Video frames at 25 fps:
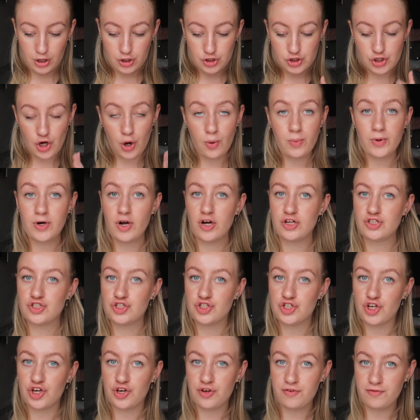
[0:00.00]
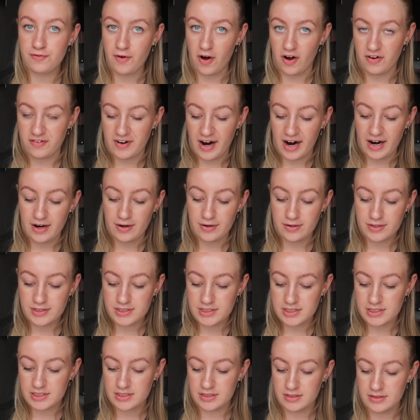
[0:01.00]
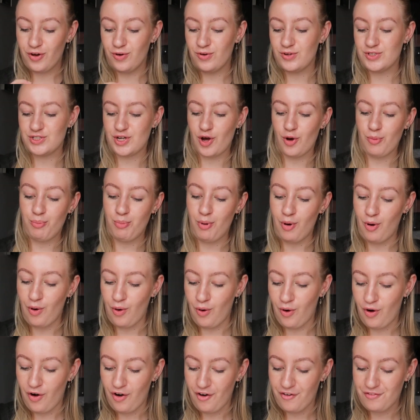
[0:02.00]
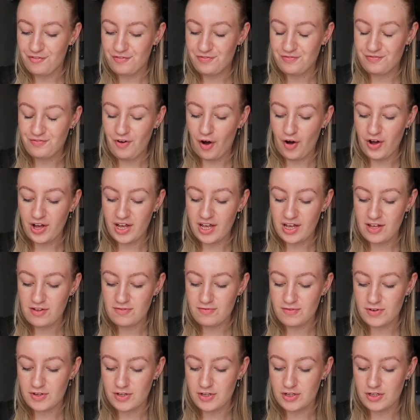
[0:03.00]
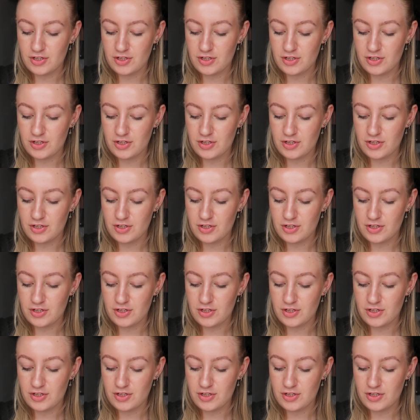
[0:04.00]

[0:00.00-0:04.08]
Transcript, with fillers: So we're not too far out. I also put five